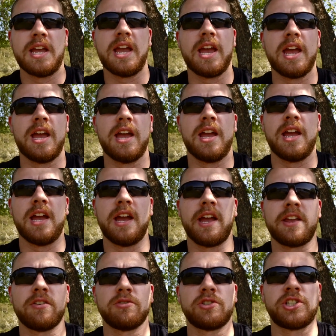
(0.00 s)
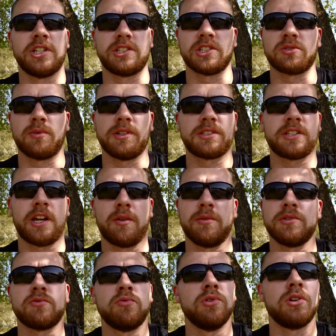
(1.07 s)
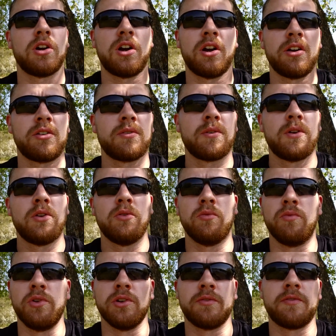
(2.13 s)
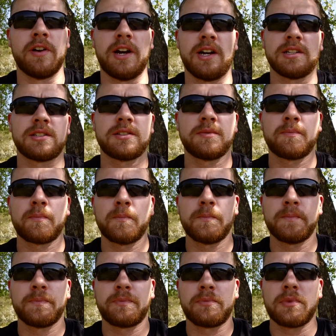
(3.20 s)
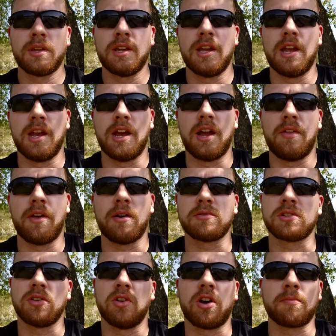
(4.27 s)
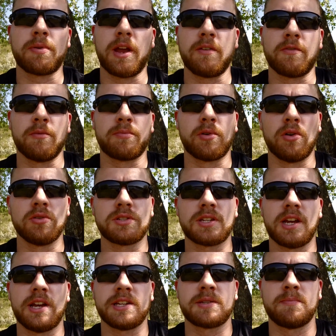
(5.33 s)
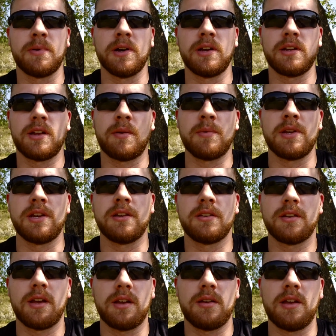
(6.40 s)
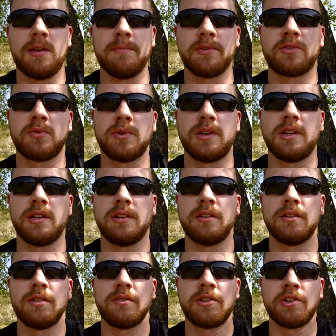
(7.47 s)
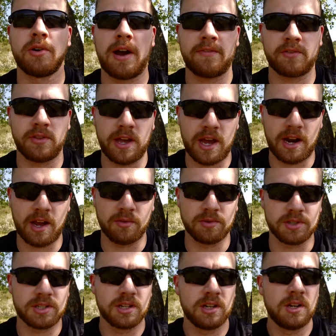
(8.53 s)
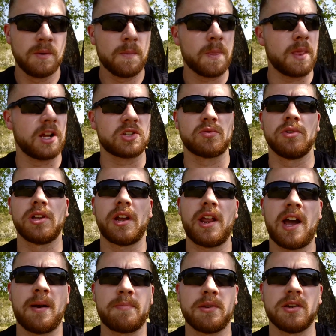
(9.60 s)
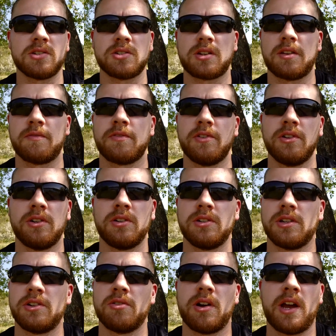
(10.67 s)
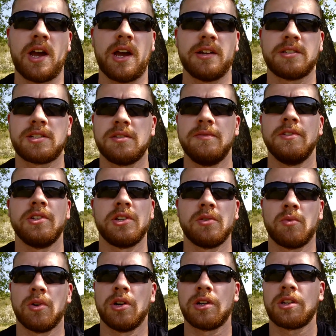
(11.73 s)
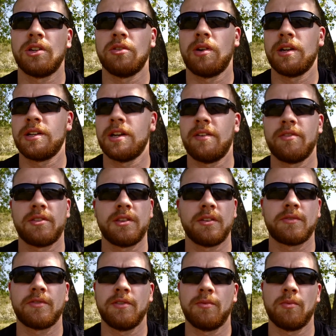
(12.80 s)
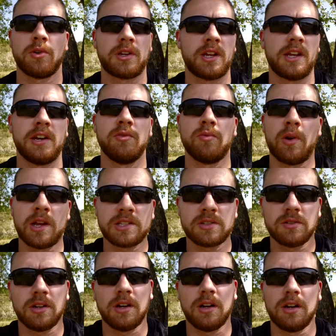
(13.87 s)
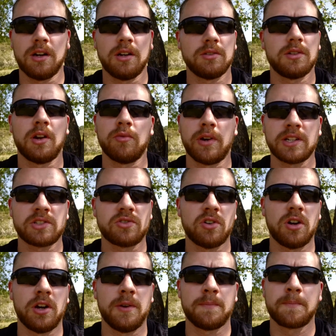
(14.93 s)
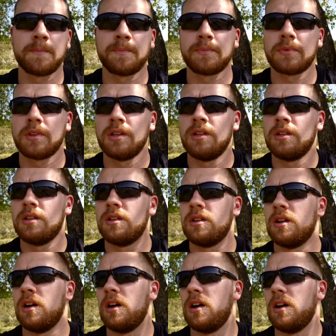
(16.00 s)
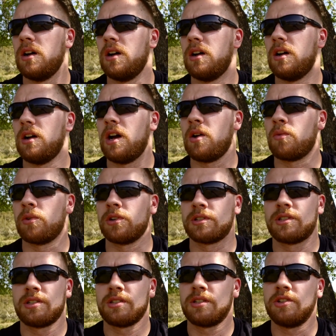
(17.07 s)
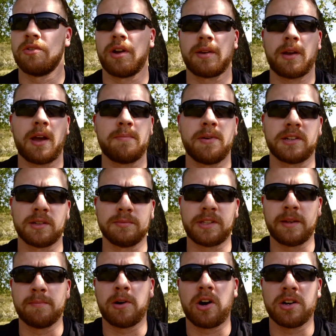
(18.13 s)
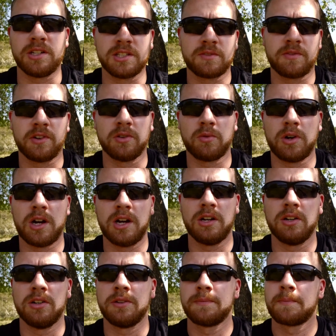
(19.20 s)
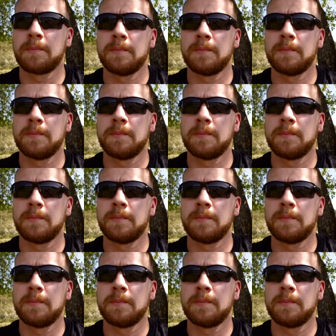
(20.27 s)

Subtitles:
and shit just went sideways real hard, real fast, and that was a long, painful process. But I mean, in between, after that, I was really unhappy. I was looking for, I had civilian work. I did everything from working in a restaurant. I worked, I picked up dead bodies for a while.